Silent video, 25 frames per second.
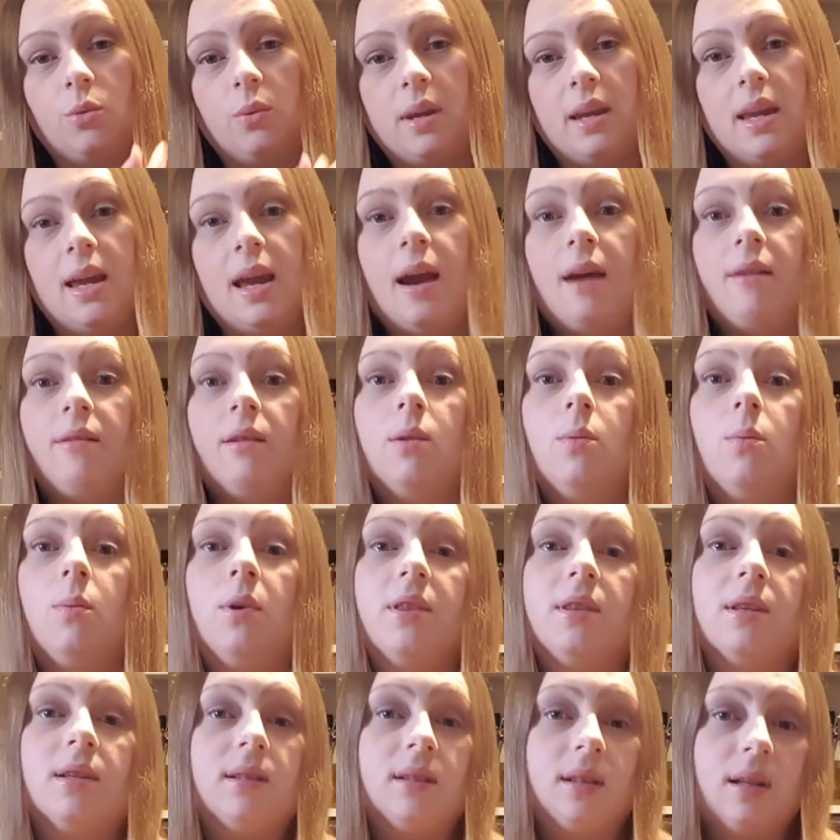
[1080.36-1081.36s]
we carry
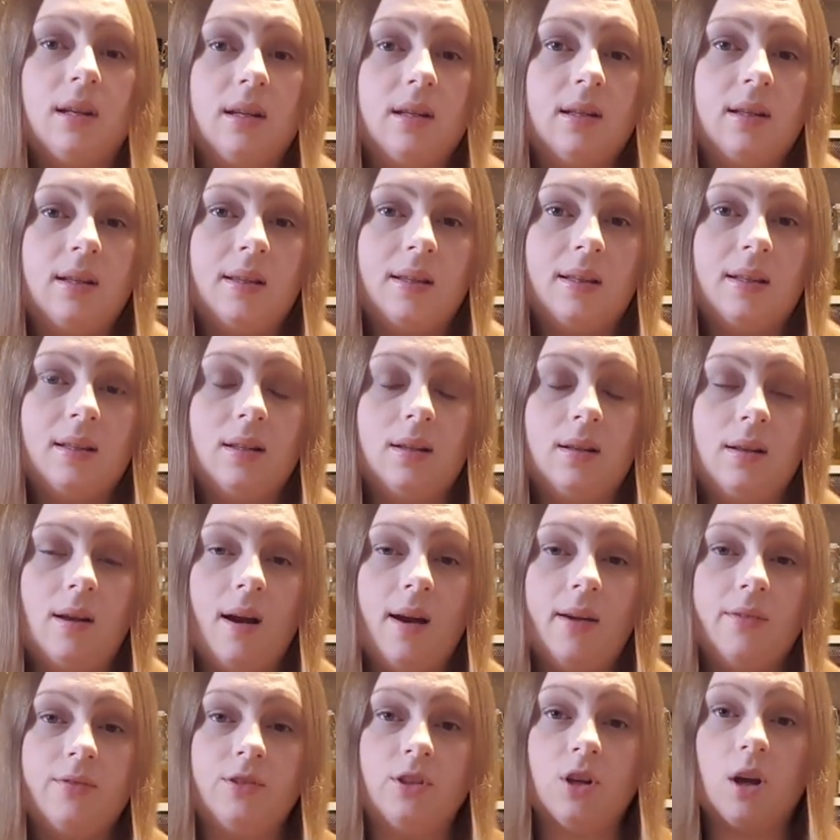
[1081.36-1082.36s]
with us into this
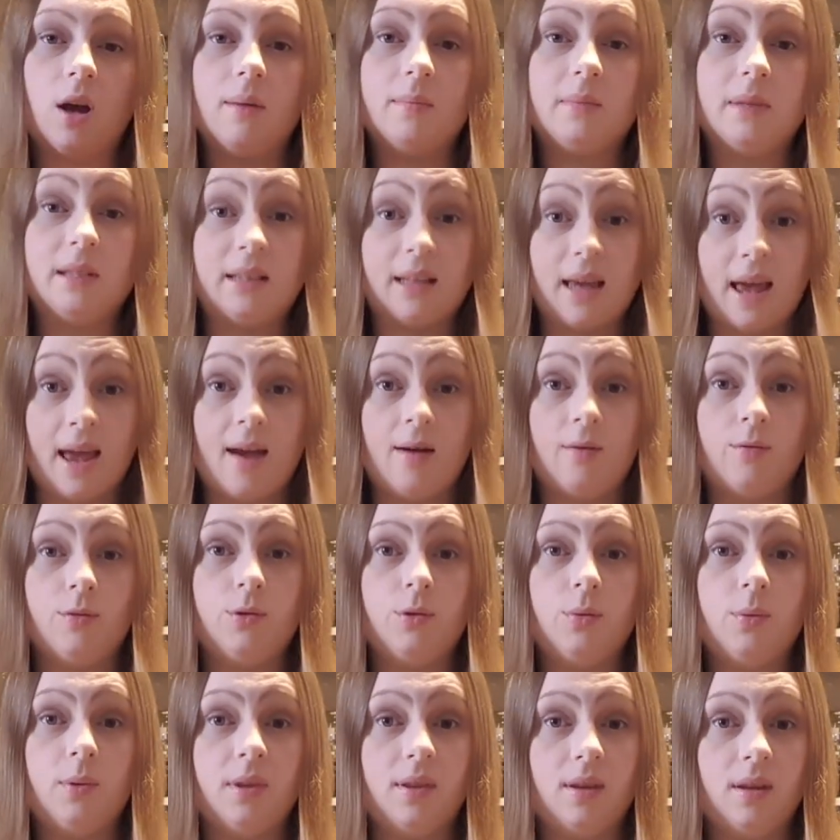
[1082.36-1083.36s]
lifetime is
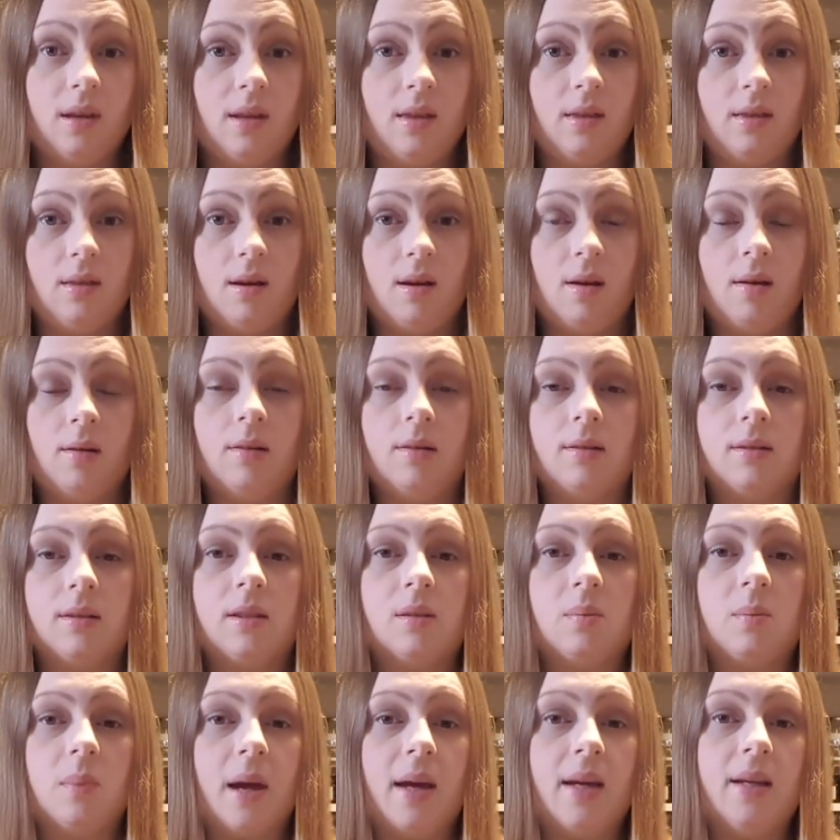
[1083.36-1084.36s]
held within the heart
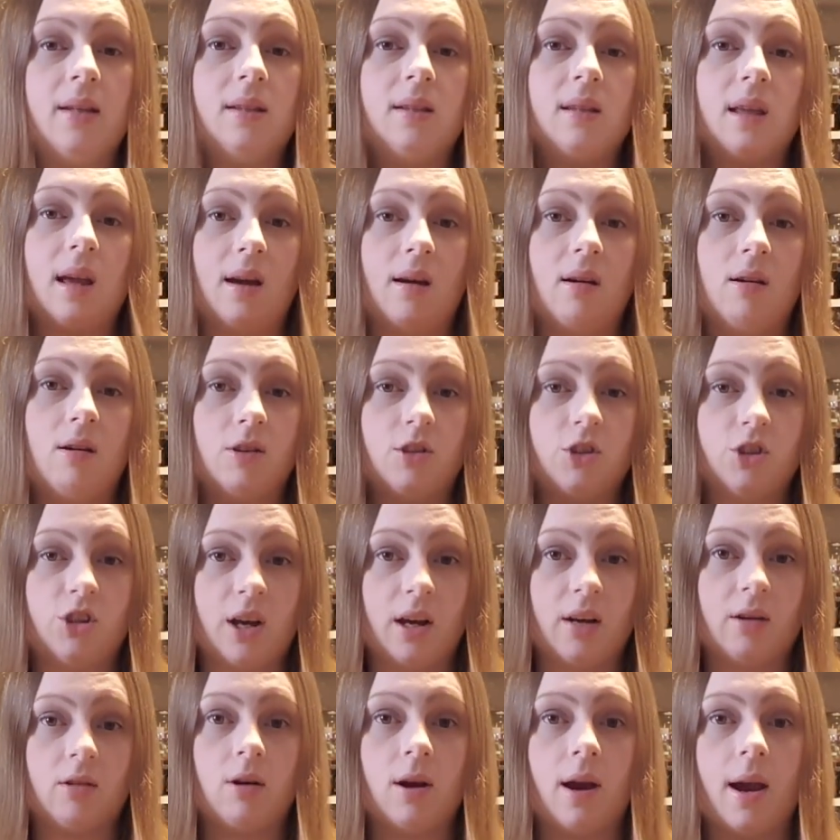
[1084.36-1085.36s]
space, that heart
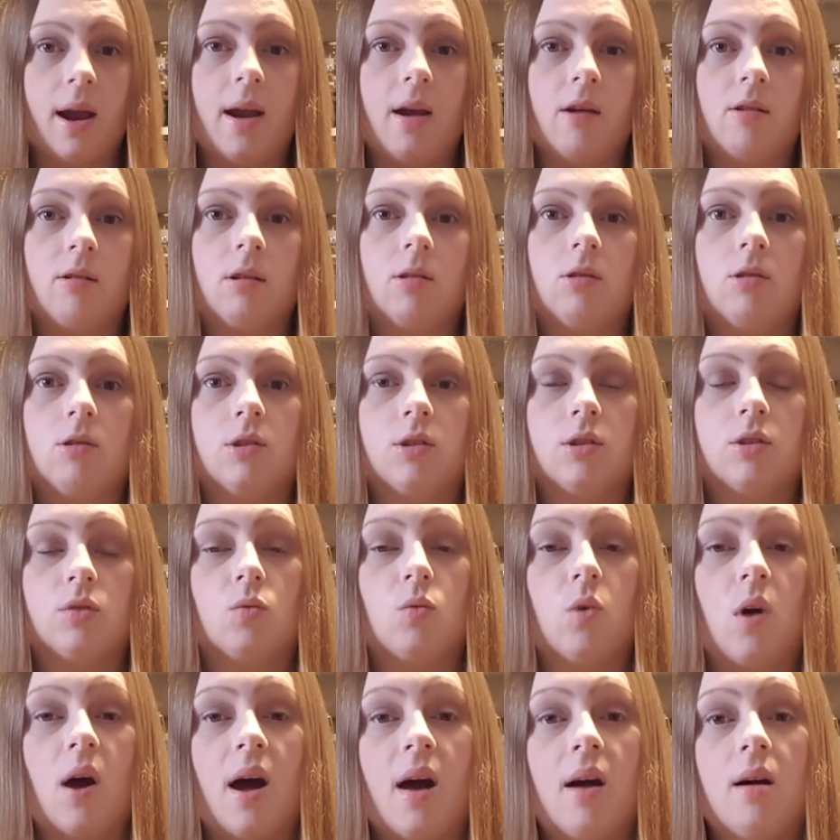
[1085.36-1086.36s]
chakra area as
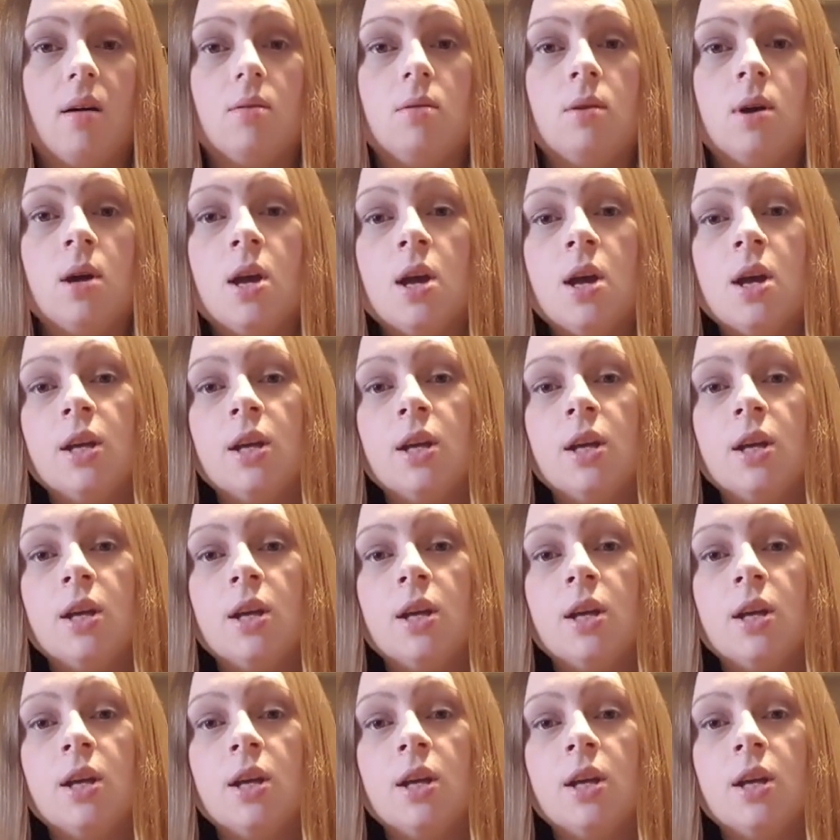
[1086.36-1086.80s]
well.